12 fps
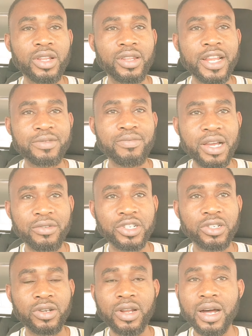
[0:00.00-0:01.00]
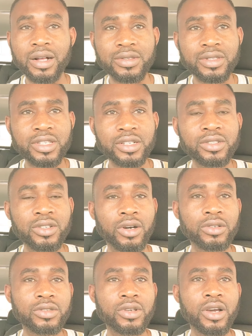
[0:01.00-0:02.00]
net migration are still
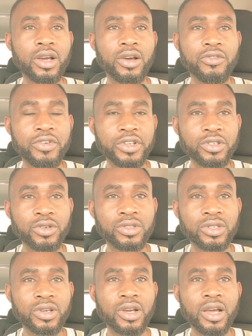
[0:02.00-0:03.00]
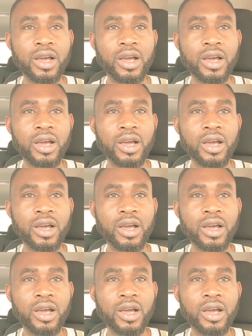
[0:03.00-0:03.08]
not reduced.